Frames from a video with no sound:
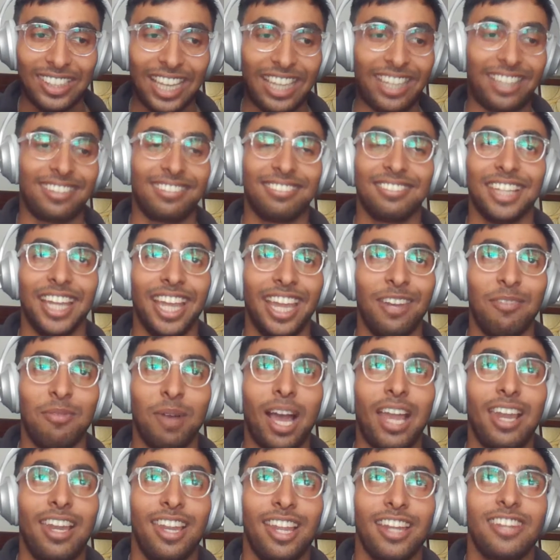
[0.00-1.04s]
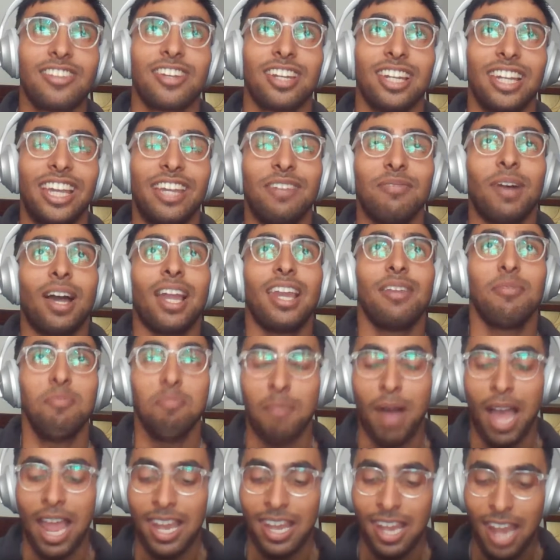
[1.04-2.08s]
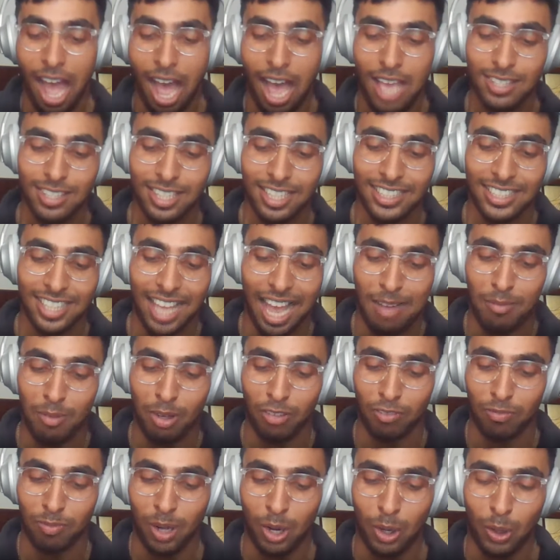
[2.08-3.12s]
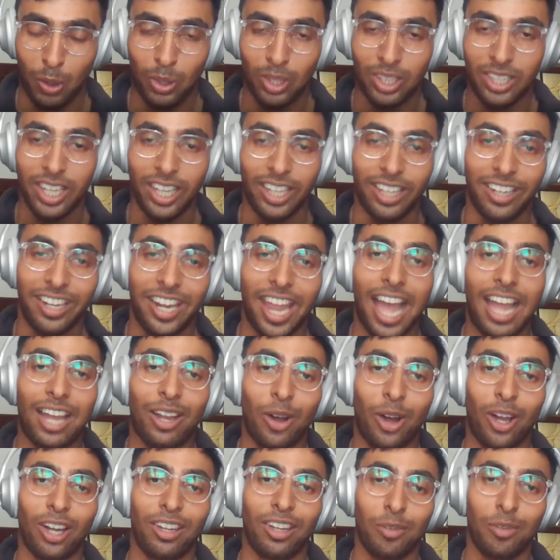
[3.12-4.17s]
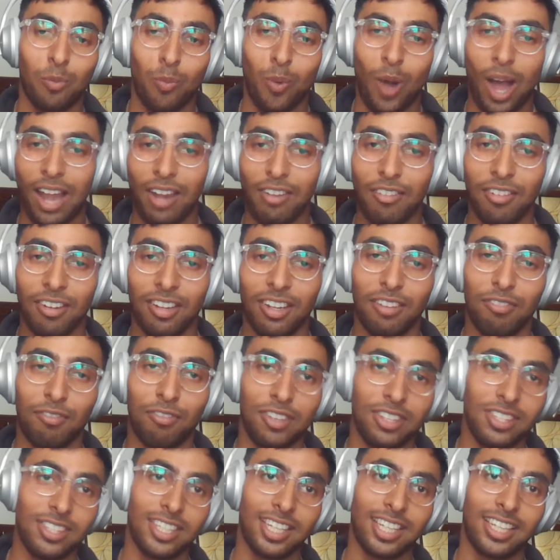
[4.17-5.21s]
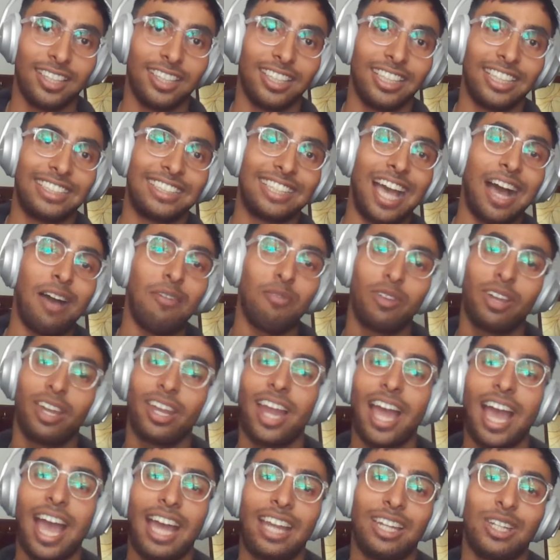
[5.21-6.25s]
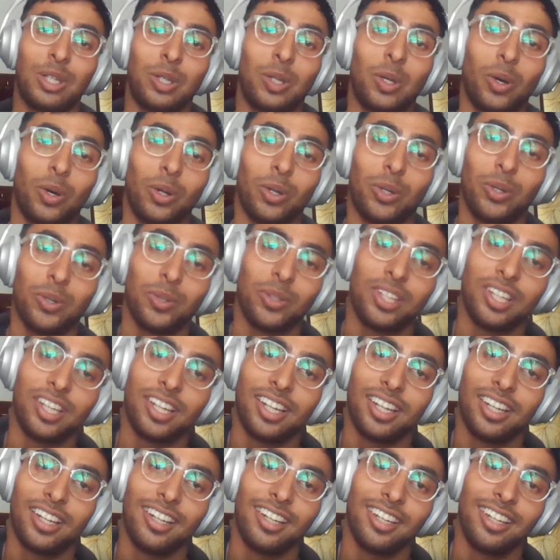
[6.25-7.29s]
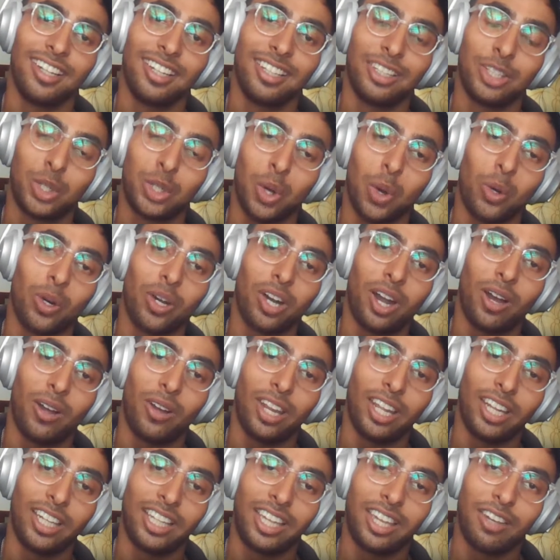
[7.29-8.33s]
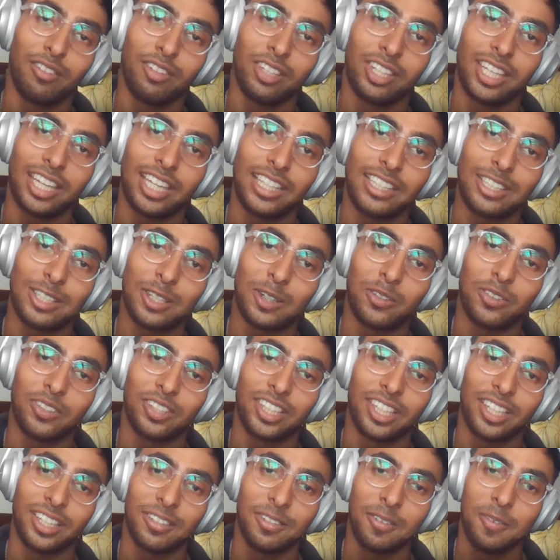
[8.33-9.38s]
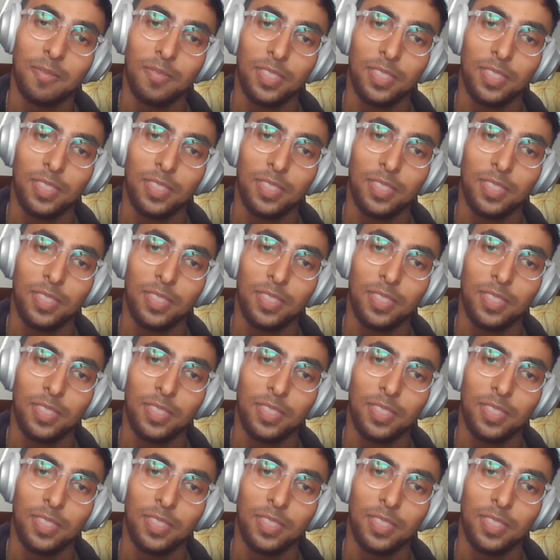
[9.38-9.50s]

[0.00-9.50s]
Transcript: like in my literally in my last exam of my whole degree, I got one physical exam where I had to go to the showground and give a test over there.